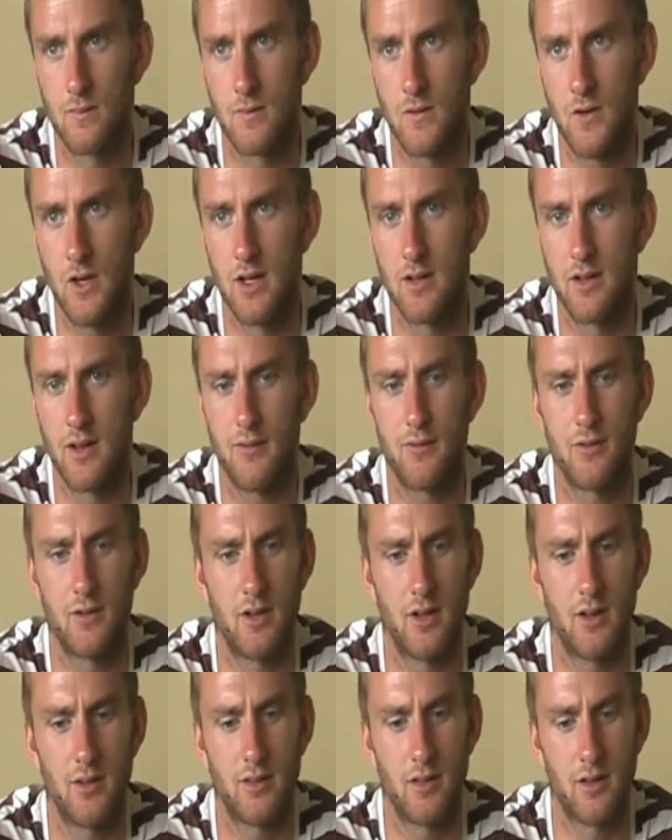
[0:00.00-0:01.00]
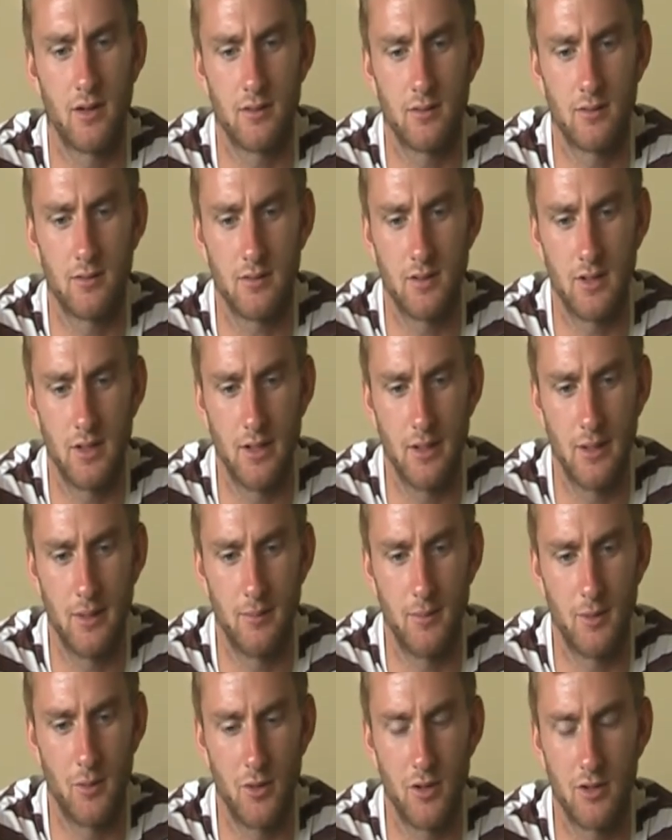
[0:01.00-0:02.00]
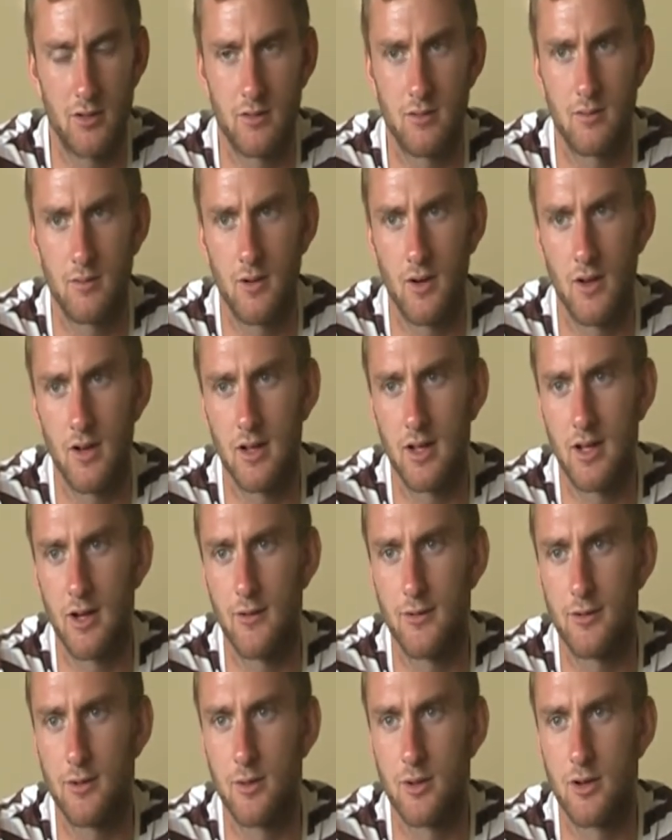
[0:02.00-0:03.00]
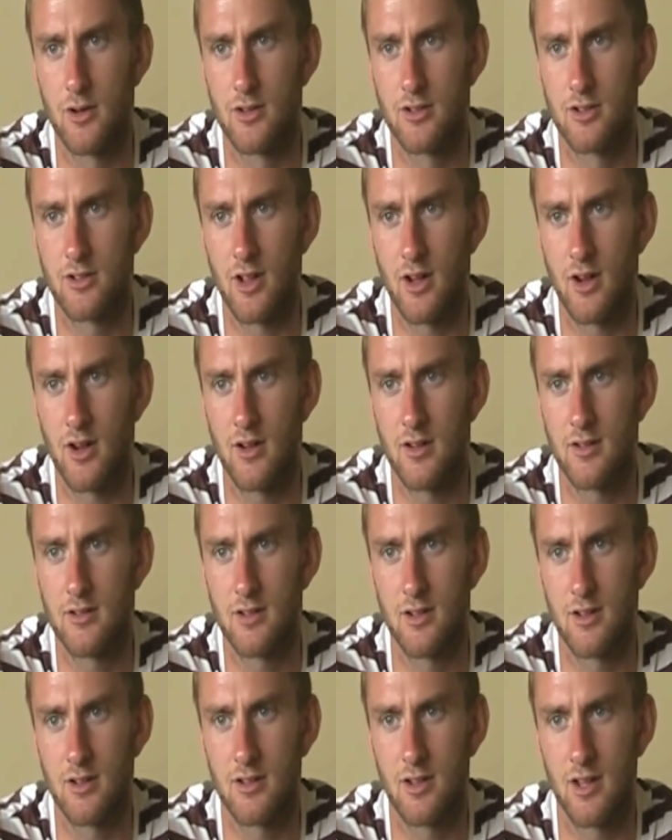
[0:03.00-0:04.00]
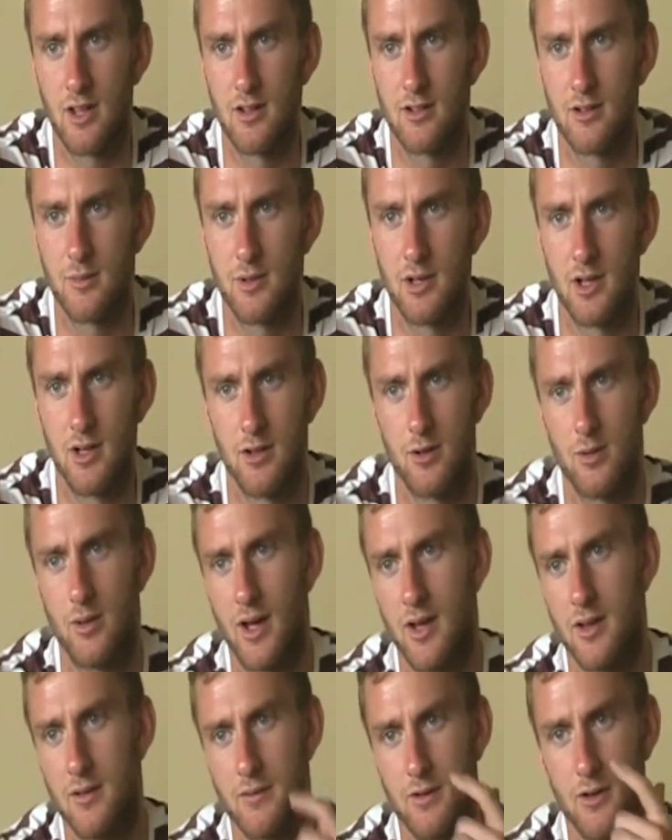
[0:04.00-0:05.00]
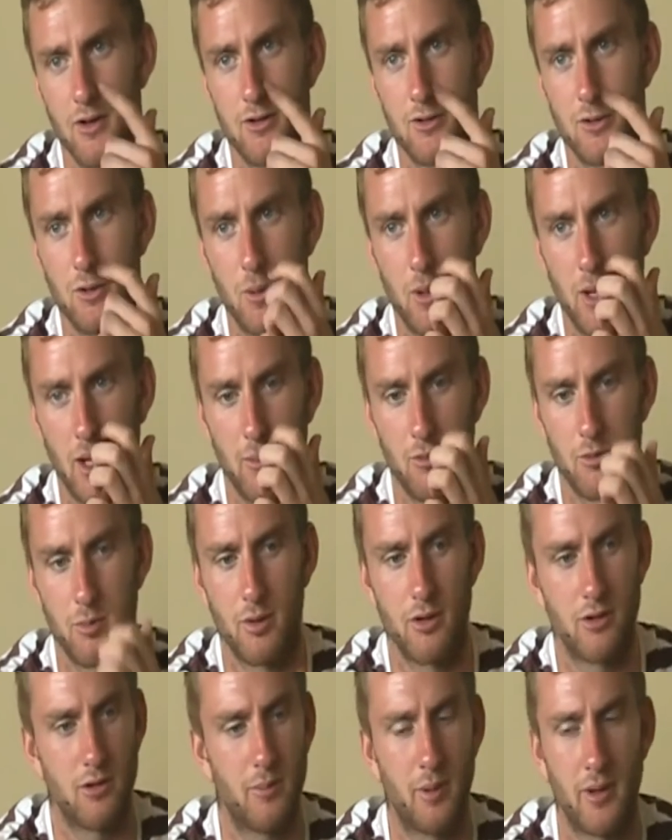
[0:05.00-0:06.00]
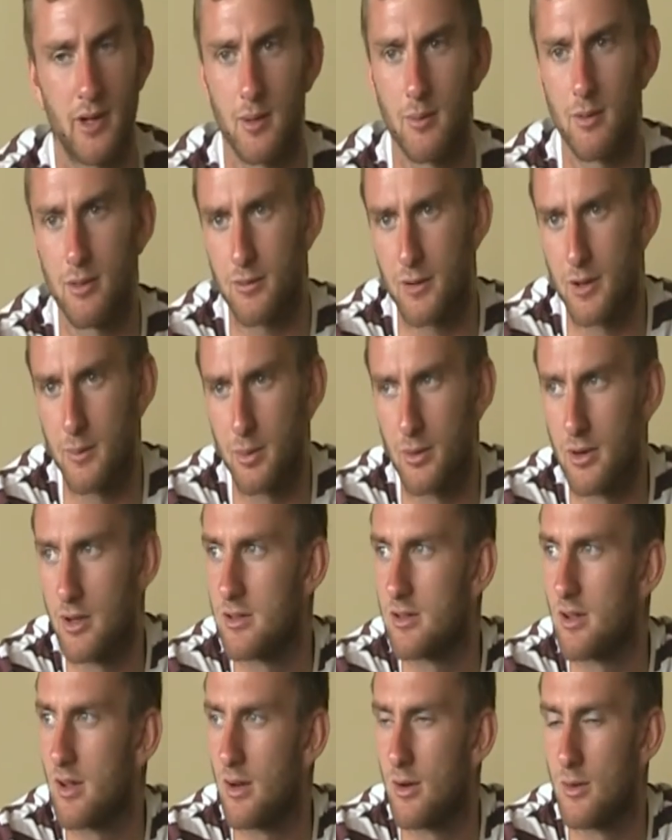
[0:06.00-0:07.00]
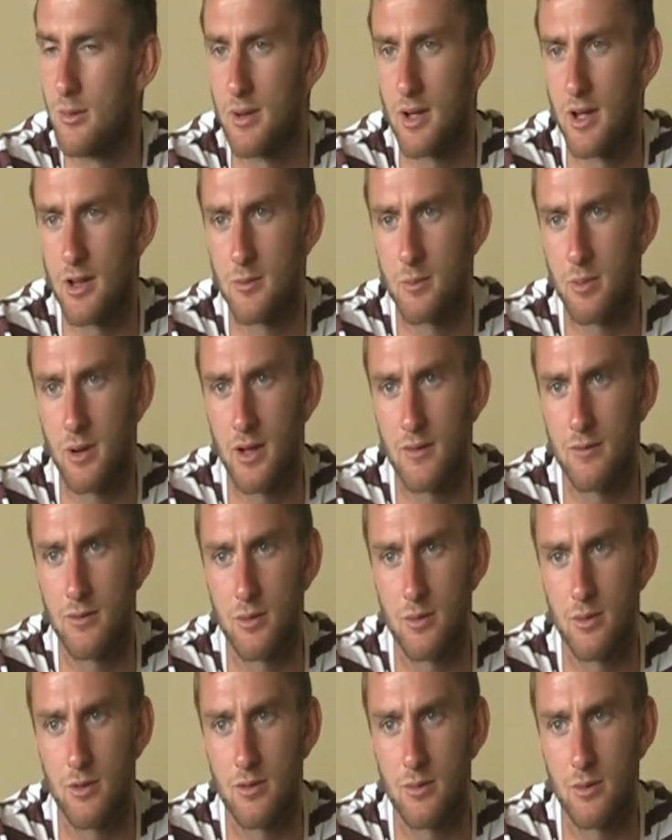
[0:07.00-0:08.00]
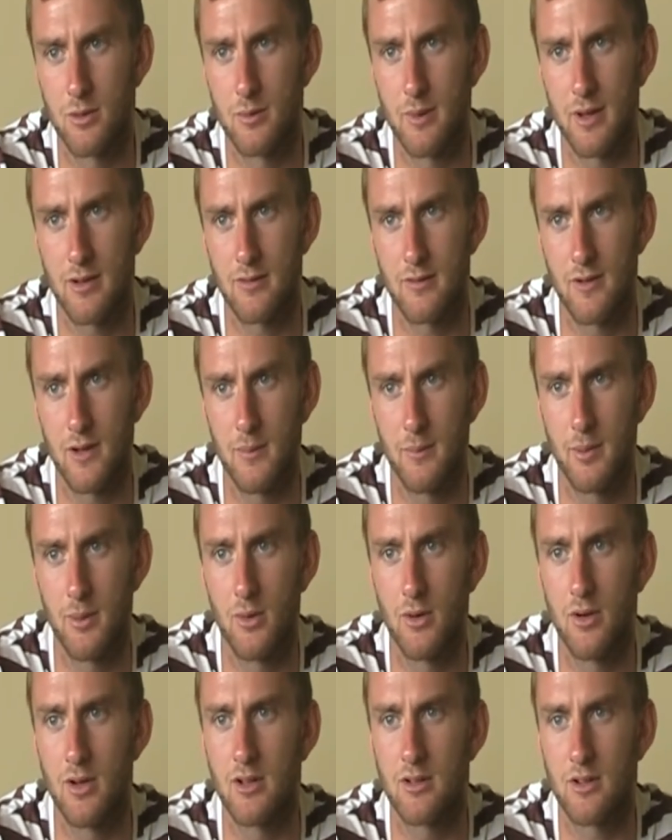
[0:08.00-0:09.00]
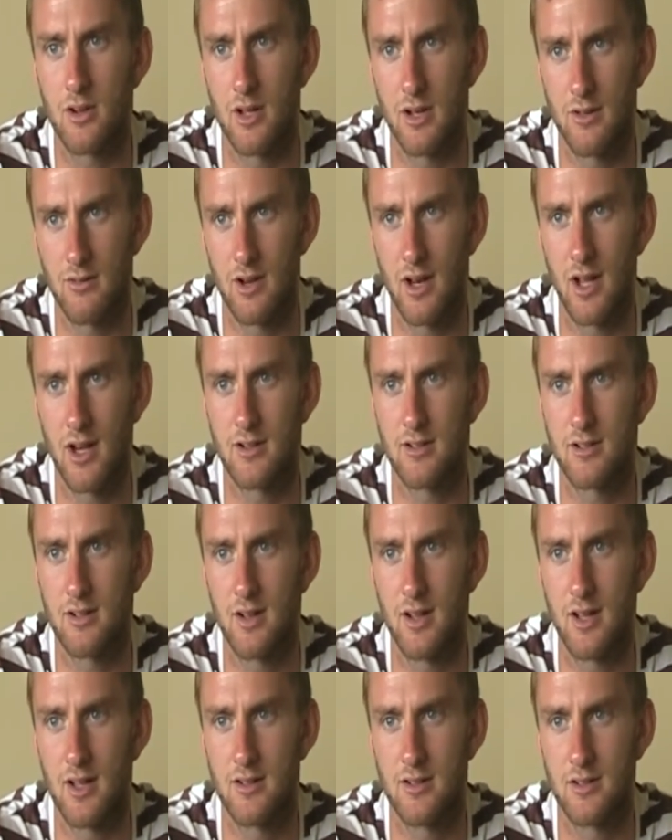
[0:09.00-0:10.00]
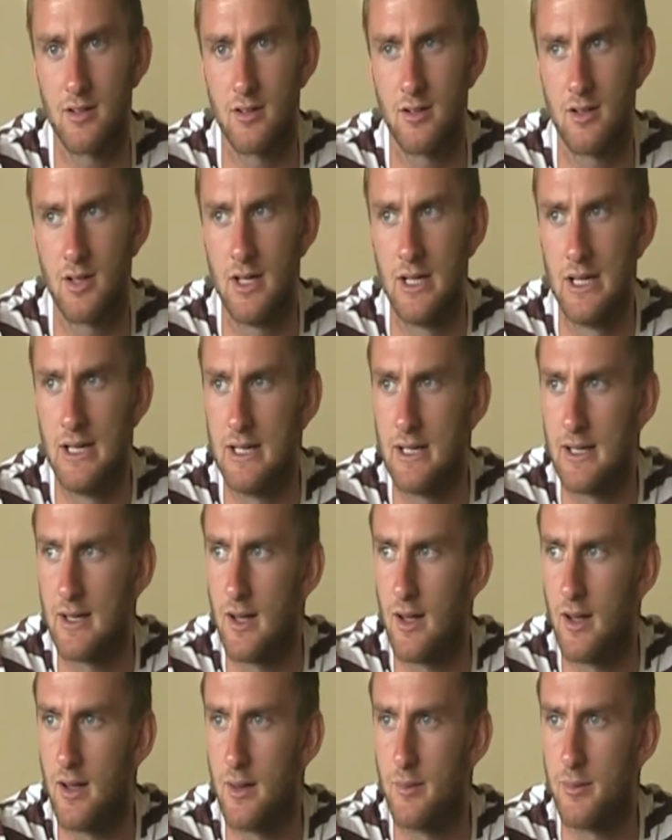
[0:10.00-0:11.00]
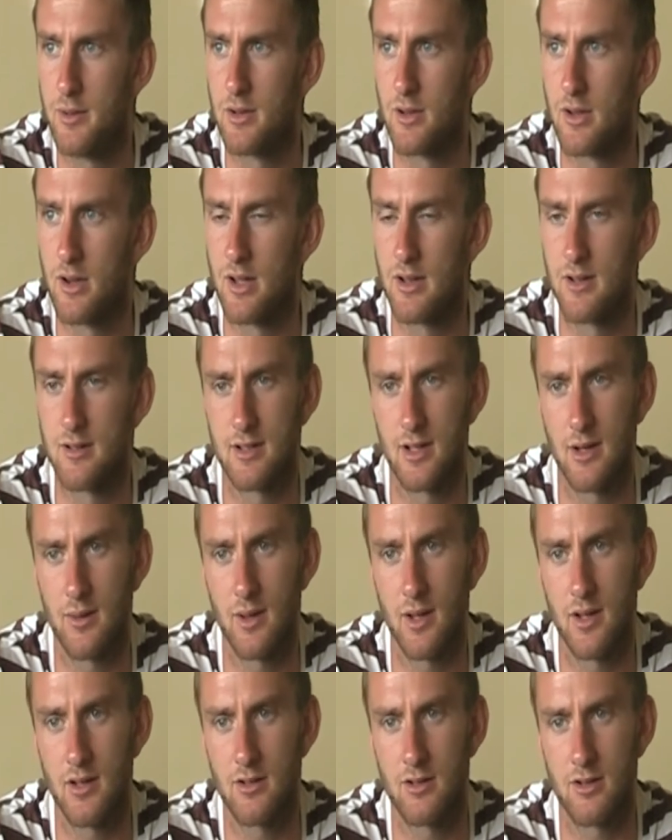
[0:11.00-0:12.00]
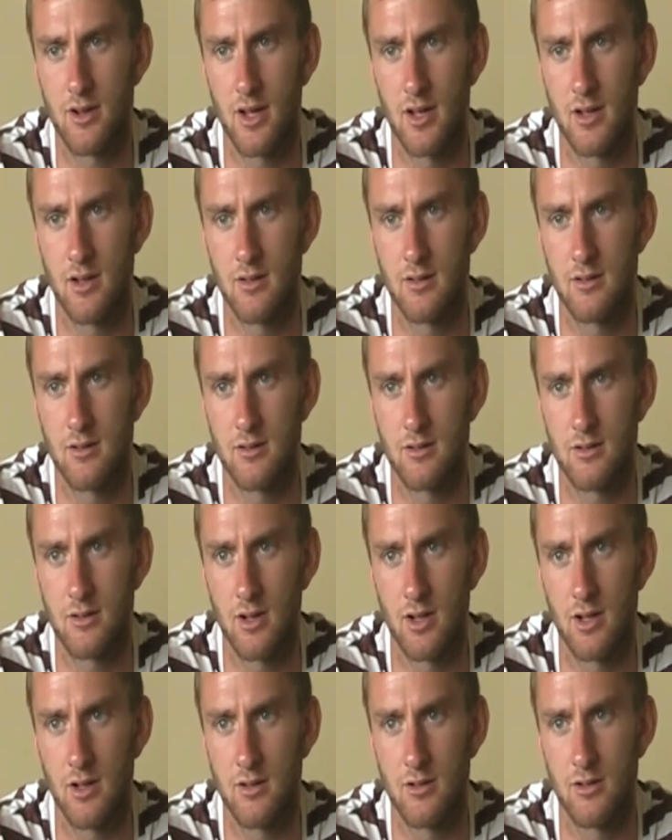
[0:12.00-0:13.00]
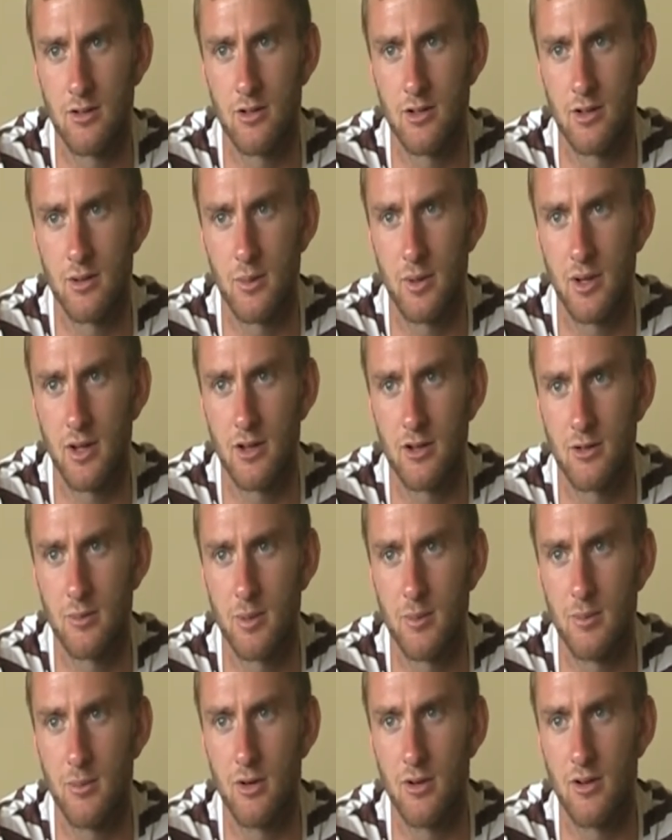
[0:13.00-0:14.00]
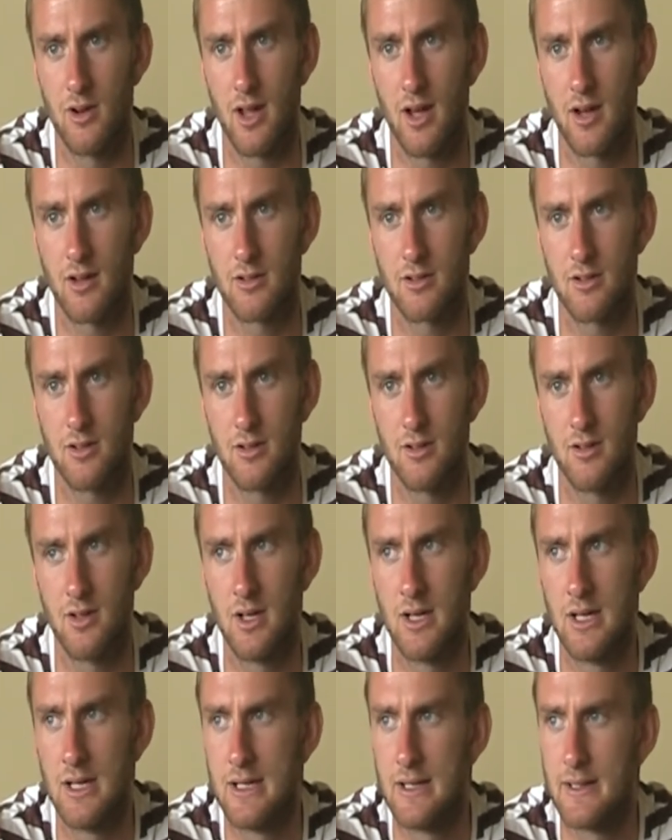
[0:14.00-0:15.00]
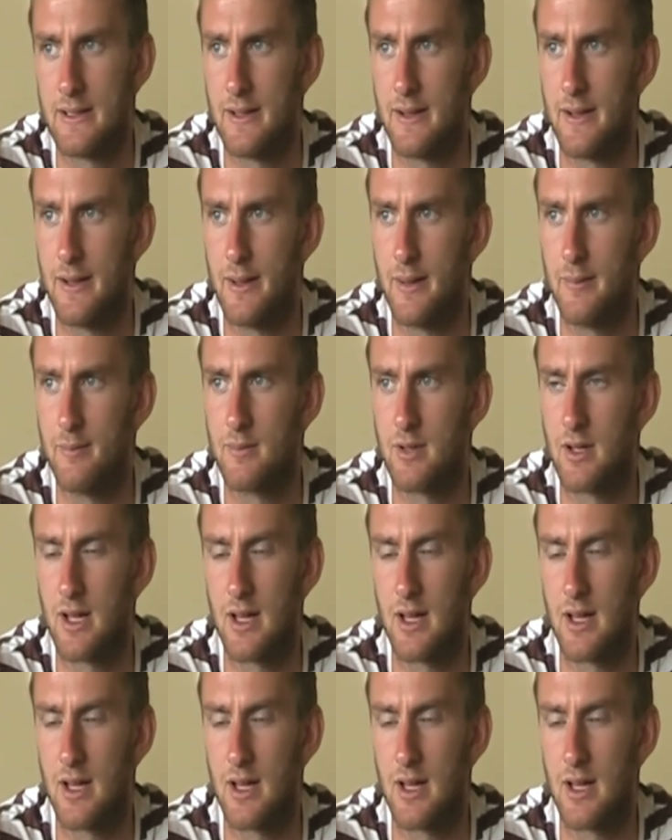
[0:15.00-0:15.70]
Yeah, definitely. I think you want to kind of get off to a good start to the season, and we didn't do that in the first two games, but to pick up the 3 points at home against Bradford was massively important. It's kind of relaxed the lads, and you can kind of tell that in training during the week. It's been more relaxed, and the